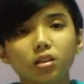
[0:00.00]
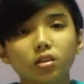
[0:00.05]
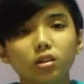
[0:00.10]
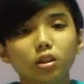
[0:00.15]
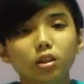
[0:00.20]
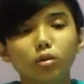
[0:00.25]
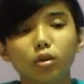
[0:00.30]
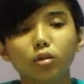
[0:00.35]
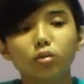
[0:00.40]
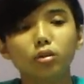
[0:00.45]
They
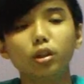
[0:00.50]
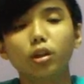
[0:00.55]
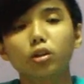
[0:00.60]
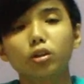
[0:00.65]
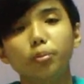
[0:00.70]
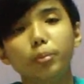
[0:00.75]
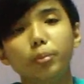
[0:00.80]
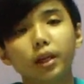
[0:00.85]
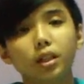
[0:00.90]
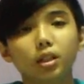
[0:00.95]
don't want to hear all
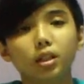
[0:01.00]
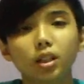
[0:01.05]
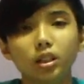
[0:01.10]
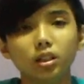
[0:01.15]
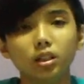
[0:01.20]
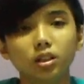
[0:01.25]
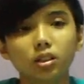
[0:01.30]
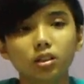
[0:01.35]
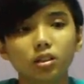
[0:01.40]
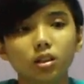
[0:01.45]
the bad
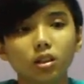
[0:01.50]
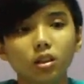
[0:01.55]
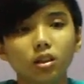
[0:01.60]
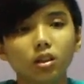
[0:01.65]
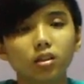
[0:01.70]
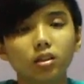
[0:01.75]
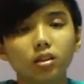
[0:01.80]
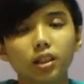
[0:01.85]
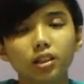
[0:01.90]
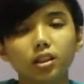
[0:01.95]
things.
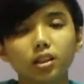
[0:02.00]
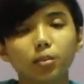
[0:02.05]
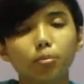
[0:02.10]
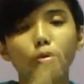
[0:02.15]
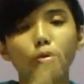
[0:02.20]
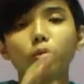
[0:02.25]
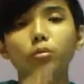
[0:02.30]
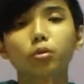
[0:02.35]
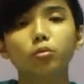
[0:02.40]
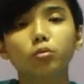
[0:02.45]
That's the
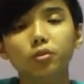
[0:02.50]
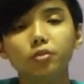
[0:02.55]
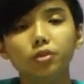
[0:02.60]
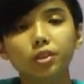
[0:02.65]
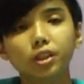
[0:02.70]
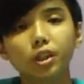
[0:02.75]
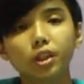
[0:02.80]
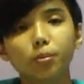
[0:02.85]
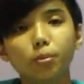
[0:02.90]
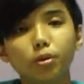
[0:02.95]
problem with
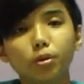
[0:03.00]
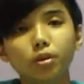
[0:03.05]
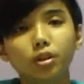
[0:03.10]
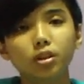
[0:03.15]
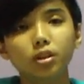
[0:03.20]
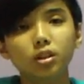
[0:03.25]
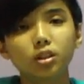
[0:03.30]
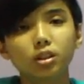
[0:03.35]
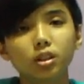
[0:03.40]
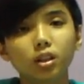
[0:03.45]

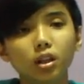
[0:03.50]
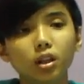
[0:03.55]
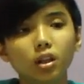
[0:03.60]
Singaporeans.